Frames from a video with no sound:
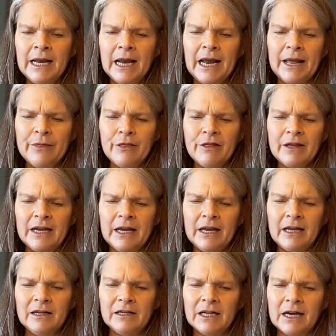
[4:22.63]
And
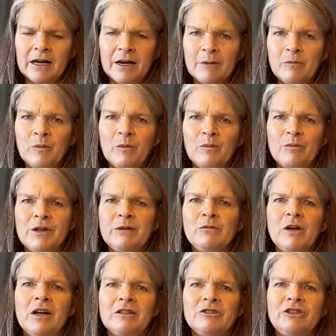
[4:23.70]
then
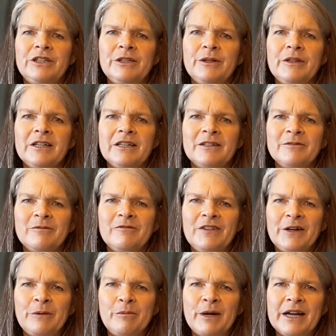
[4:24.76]
I'll share the
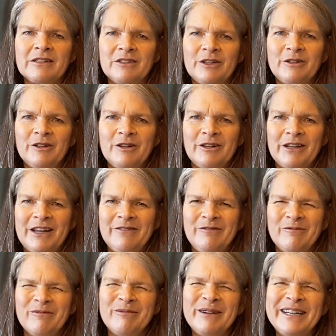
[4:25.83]
very practical
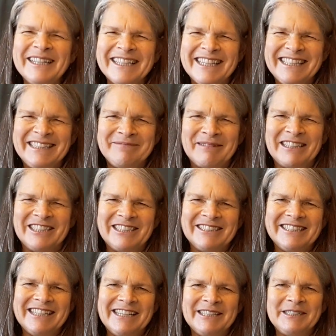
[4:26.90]
and really special
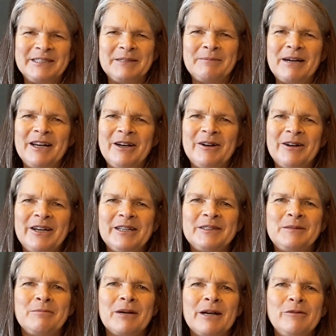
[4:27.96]
and inspiring
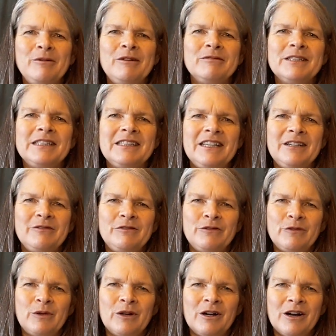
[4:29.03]
spread we received
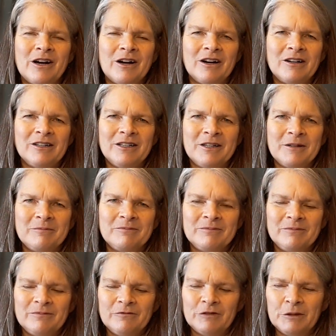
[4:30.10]
for our
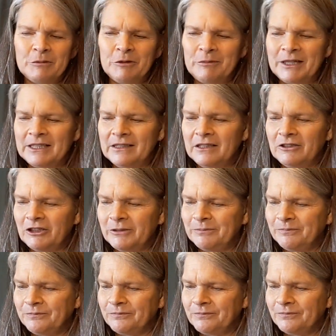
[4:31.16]
full moon message.
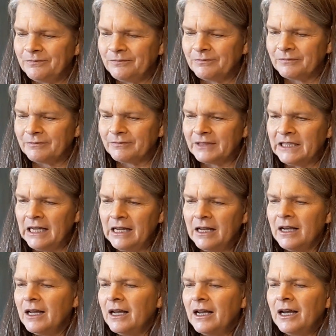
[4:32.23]

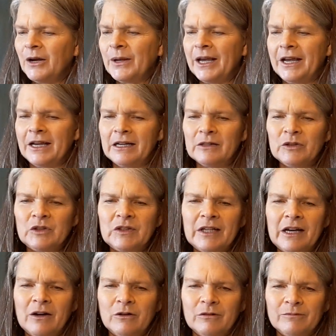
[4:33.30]
Okay,
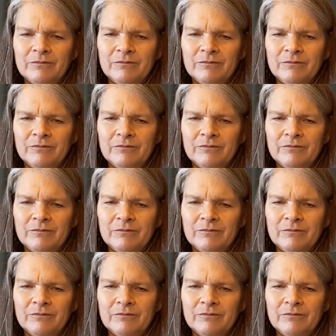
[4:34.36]
so